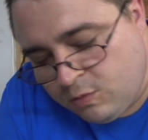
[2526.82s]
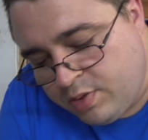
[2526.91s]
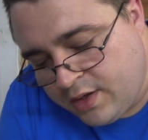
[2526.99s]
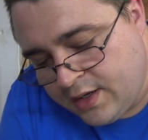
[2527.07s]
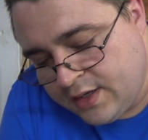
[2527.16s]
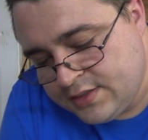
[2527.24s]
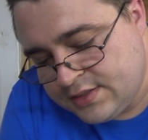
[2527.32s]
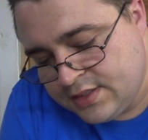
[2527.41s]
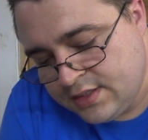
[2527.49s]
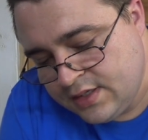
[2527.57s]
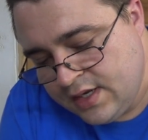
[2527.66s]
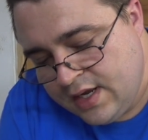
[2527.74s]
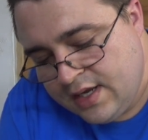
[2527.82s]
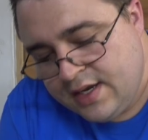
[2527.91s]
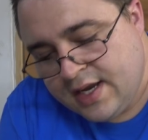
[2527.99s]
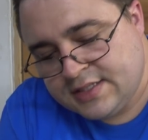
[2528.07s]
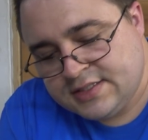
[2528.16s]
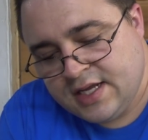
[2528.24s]
Pods.
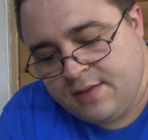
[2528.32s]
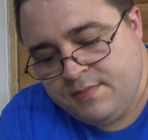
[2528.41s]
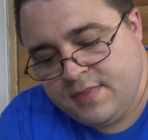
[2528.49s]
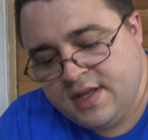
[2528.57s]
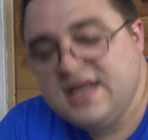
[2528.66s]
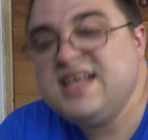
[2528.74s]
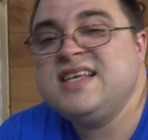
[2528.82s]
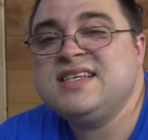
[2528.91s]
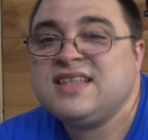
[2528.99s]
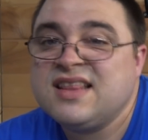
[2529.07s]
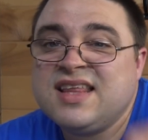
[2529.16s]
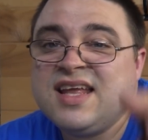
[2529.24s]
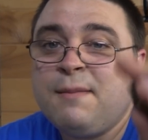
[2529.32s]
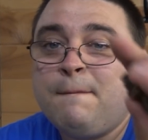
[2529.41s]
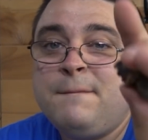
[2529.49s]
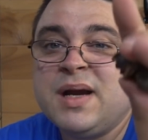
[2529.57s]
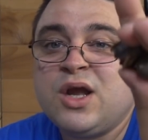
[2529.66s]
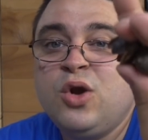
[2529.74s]
Next up is the
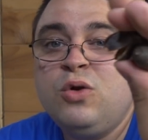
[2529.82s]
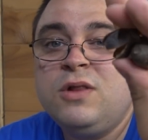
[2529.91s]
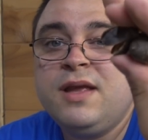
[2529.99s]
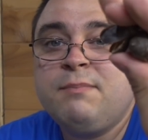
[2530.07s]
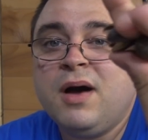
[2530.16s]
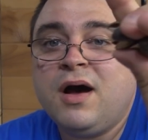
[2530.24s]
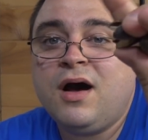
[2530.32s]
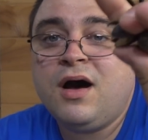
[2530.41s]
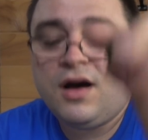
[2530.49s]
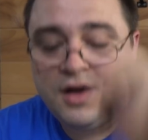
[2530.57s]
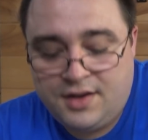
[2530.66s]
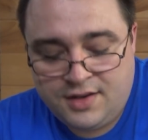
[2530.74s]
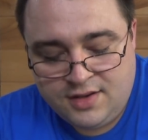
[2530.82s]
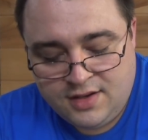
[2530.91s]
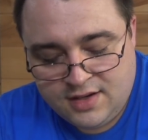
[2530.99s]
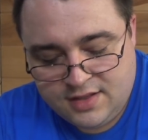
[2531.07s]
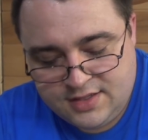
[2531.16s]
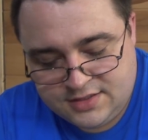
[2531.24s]
Coulee Pod,
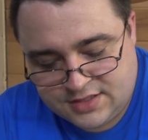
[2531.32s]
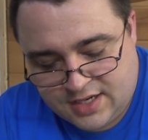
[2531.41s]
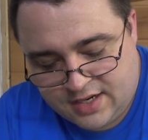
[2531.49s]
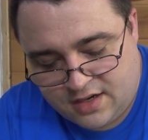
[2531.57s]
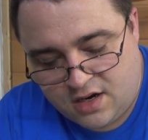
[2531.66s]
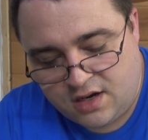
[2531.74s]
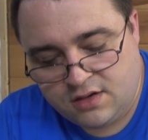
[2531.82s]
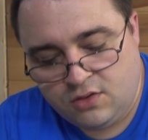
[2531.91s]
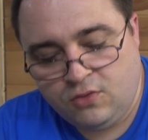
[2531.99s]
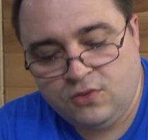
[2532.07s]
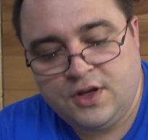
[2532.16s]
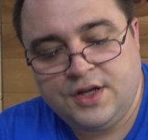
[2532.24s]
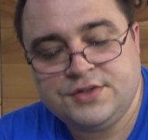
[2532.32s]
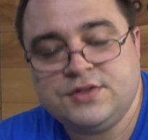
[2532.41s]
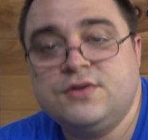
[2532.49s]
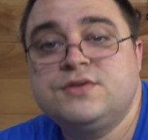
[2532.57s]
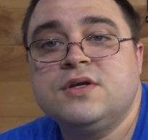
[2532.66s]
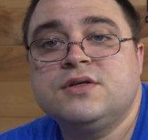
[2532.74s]
and these are kind of hard to hold on
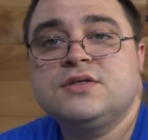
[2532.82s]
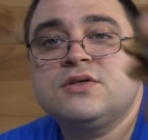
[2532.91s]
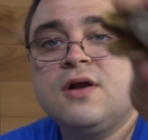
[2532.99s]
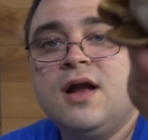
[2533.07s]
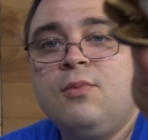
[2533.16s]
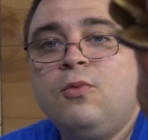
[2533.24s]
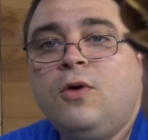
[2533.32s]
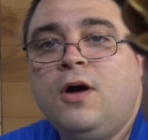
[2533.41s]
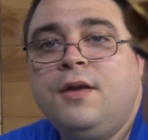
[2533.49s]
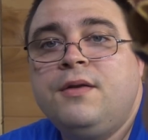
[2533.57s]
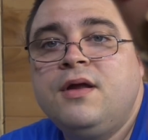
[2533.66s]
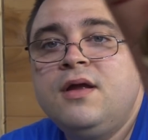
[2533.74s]
to, so I'll just grab one.